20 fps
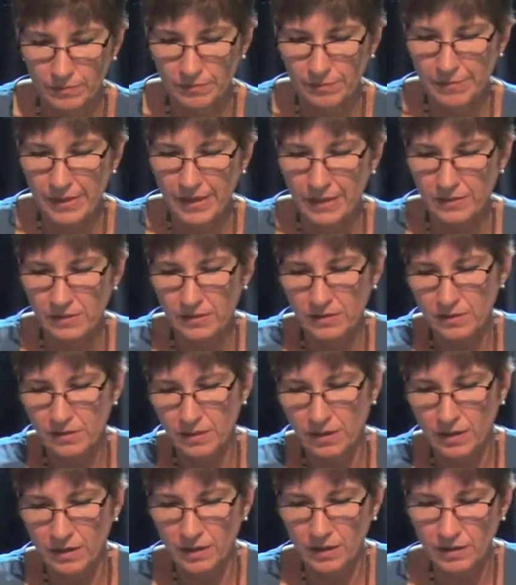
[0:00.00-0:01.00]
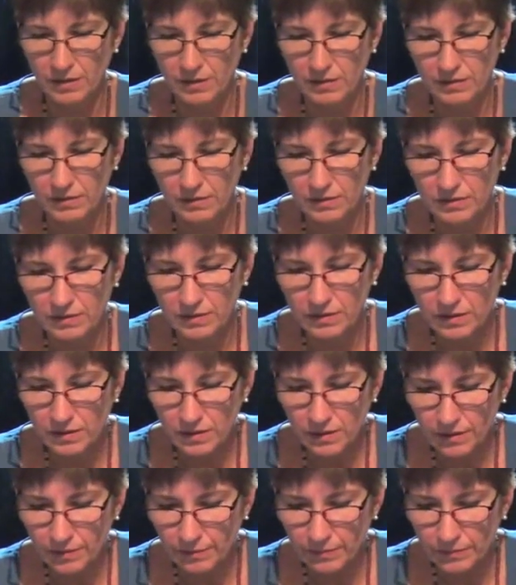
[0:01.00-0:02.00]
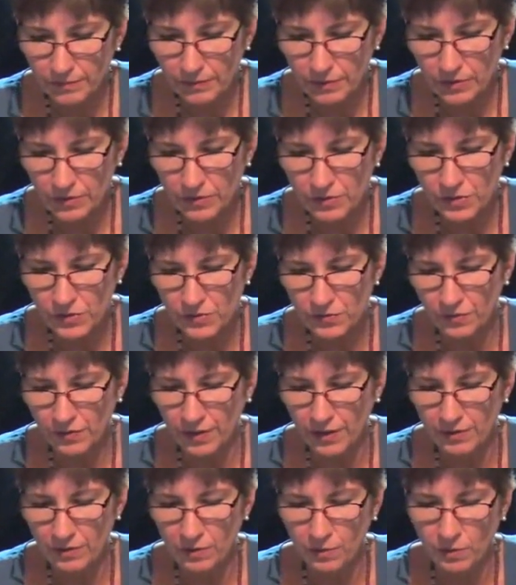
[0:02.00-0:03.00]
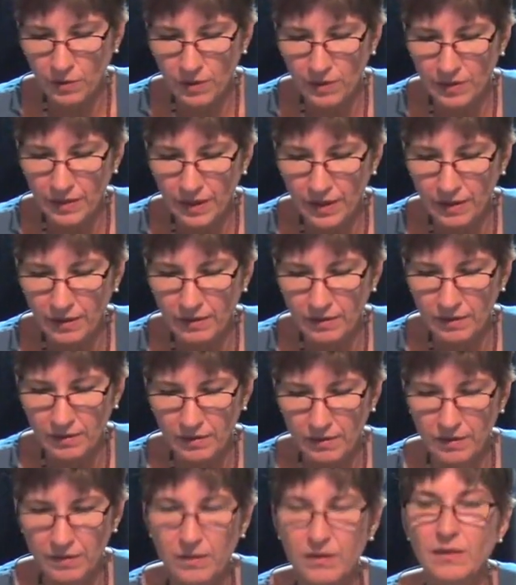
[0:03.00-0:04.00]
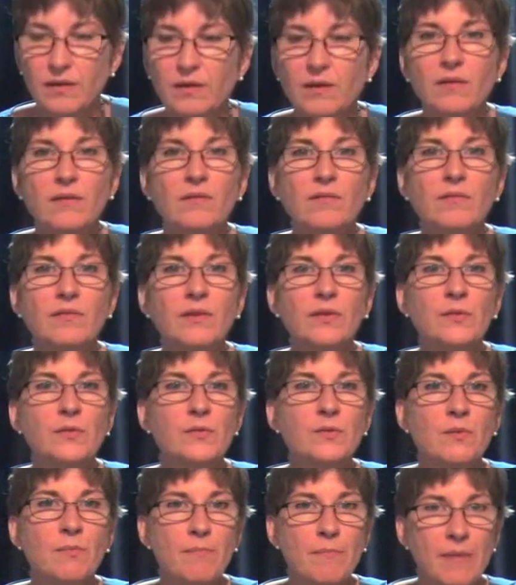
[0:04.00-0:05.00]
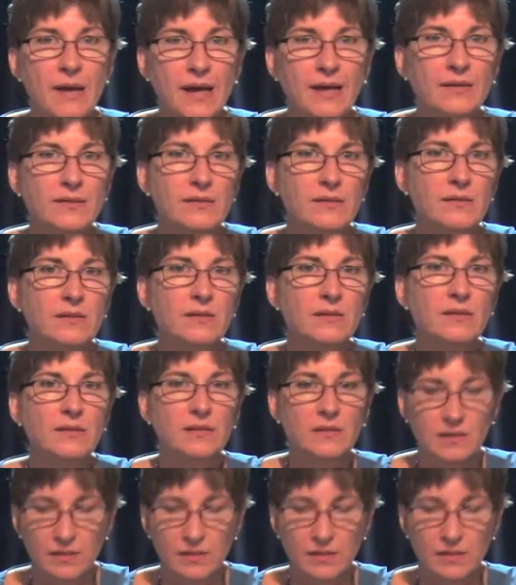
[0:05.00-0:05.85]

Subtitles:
bases on it. I'm going to just find the one that feels the best.